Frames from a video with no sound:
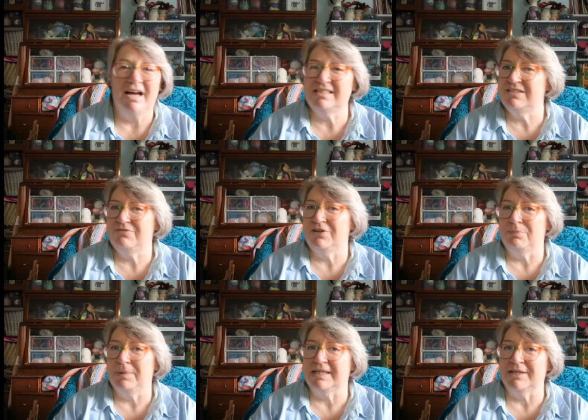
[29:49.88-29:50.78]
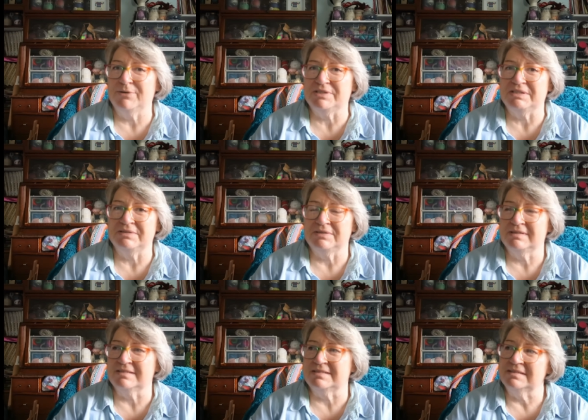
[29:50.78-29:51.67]
I did feel a bit guilty
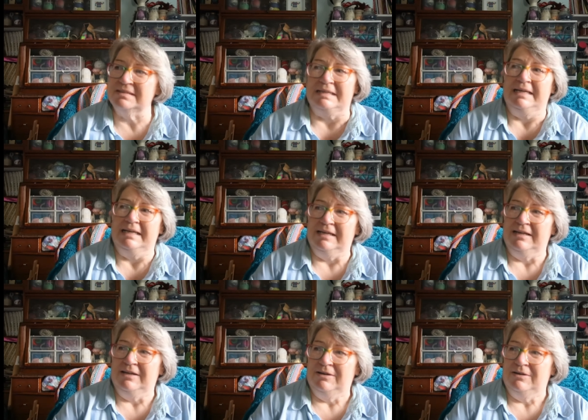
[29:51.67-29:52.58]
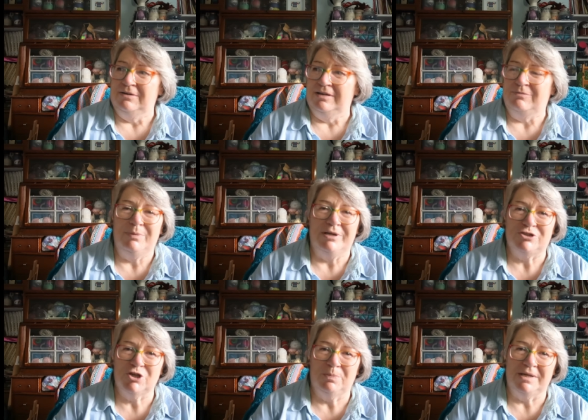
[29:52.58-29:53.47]
because if we went
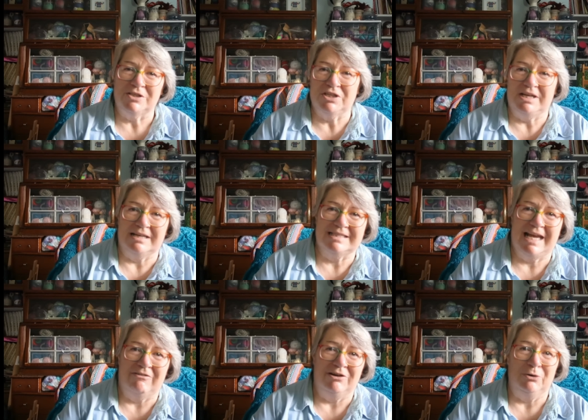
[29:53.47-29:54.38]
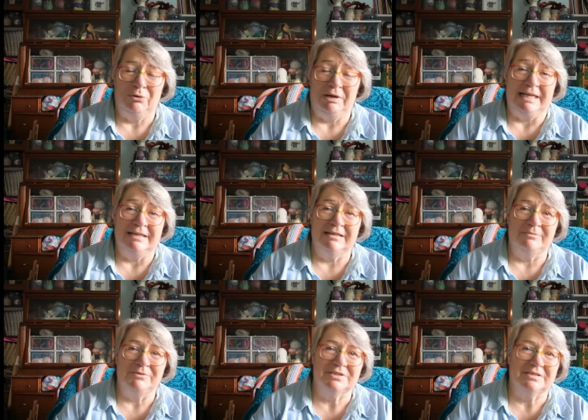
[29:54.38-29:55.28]
shopping, she had to carry it all in, and
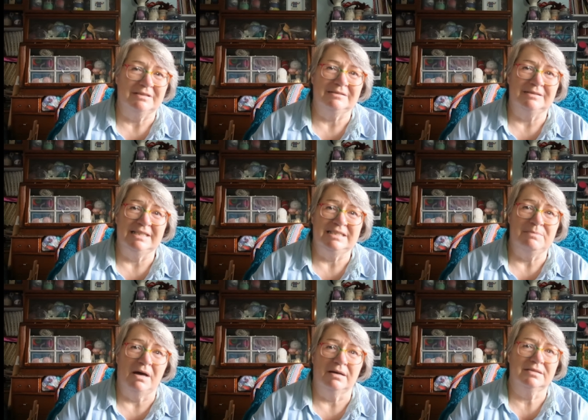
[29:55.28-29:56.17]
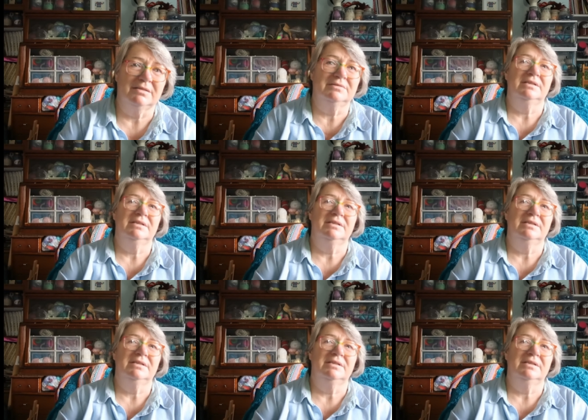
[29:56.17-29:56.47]
I'm just like Lady Muck.